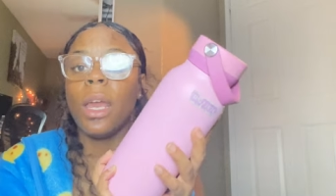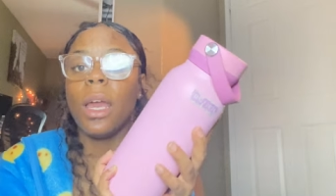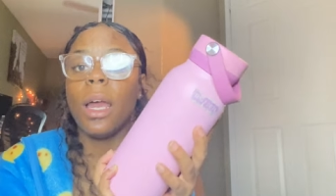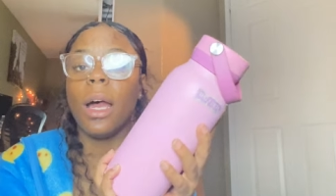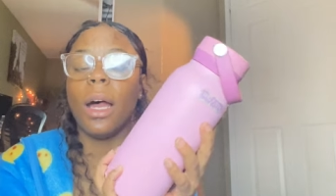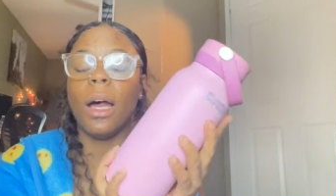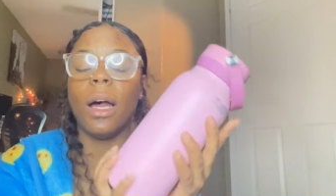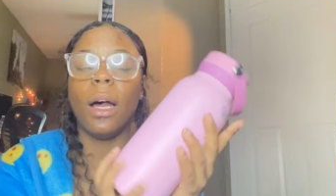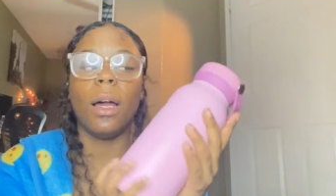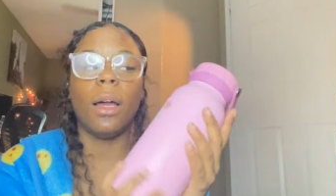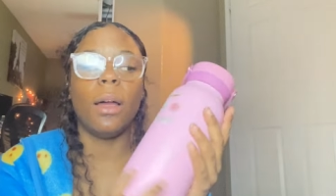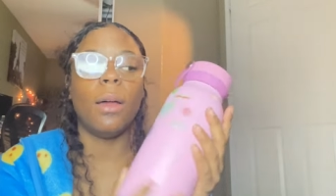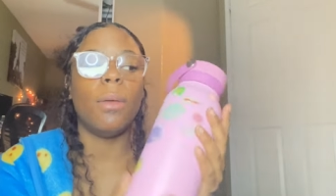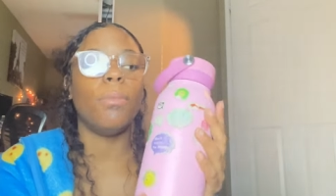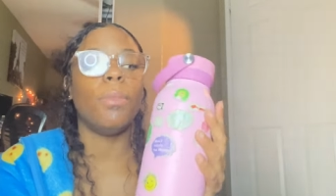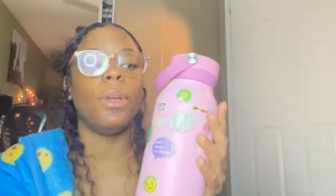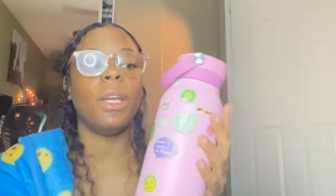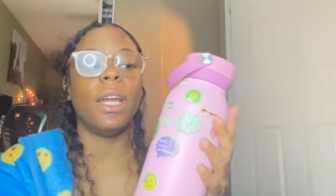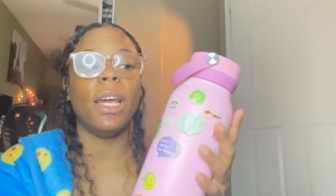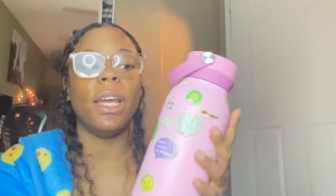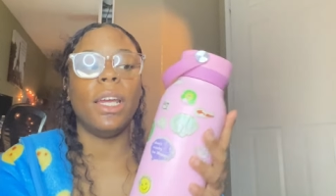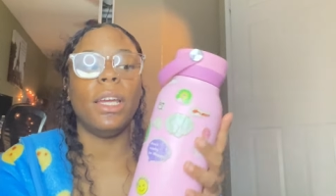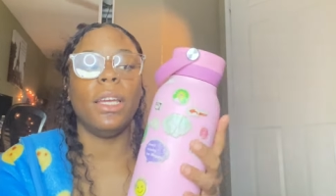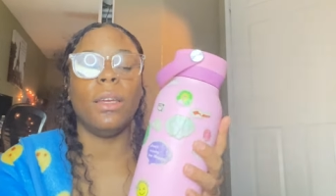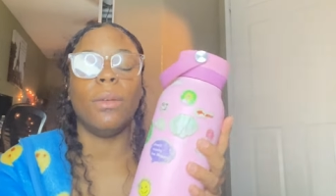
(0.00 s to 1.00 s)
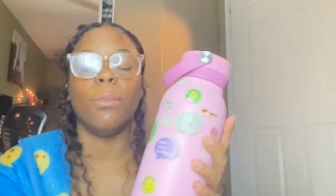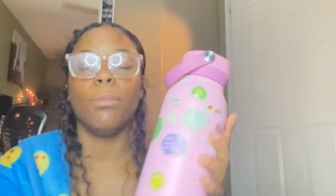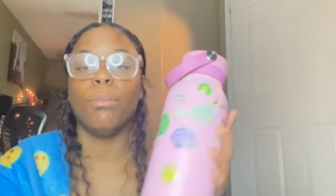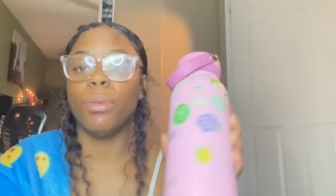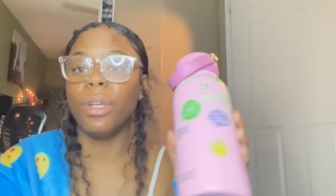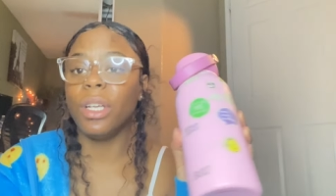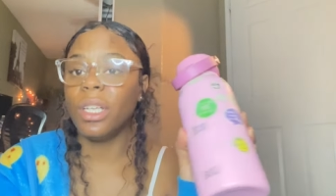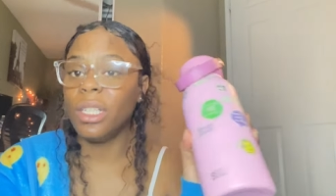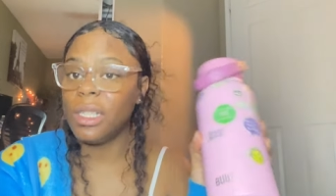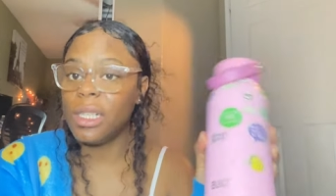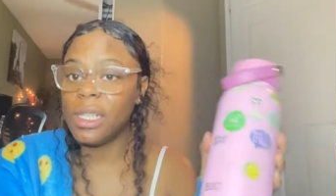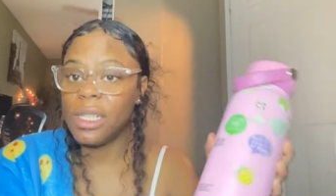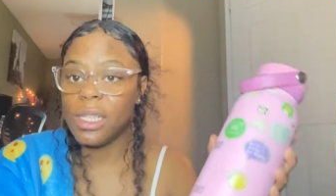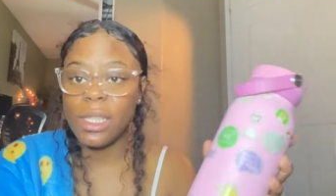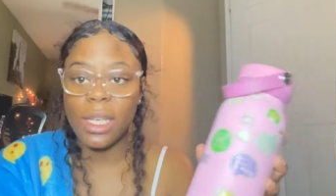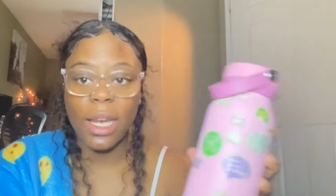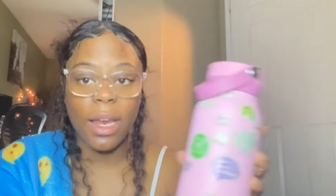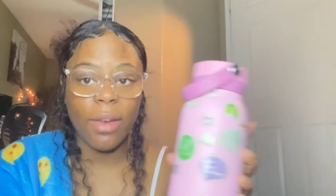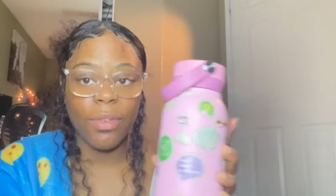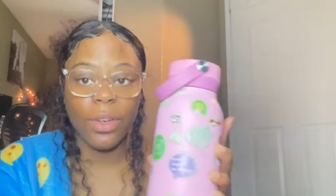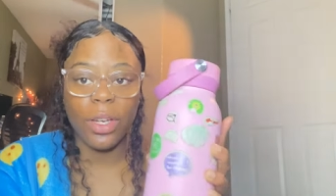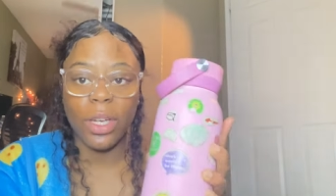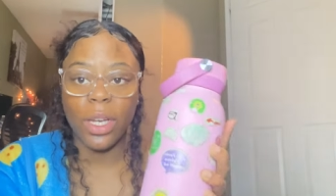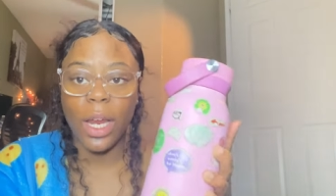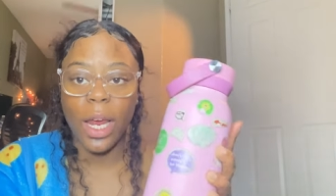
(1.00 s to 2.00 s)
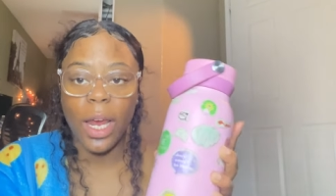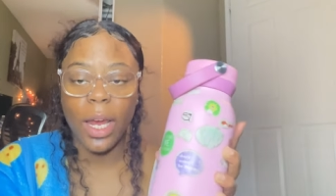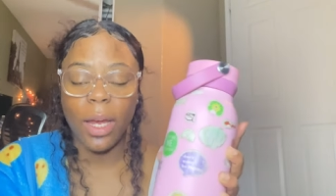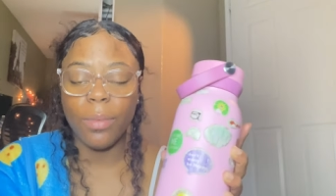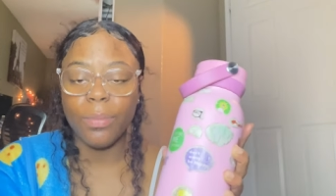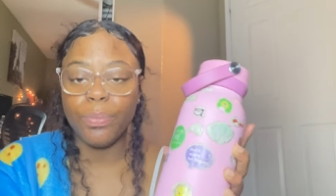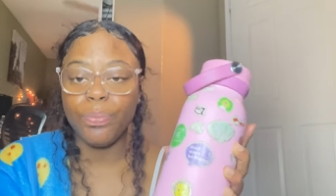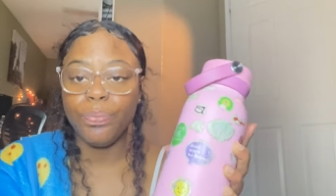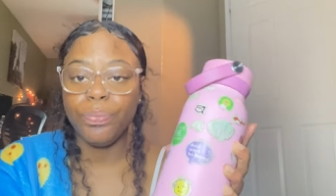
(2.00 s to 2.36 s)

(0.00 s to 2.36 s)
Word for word: But I bring this every day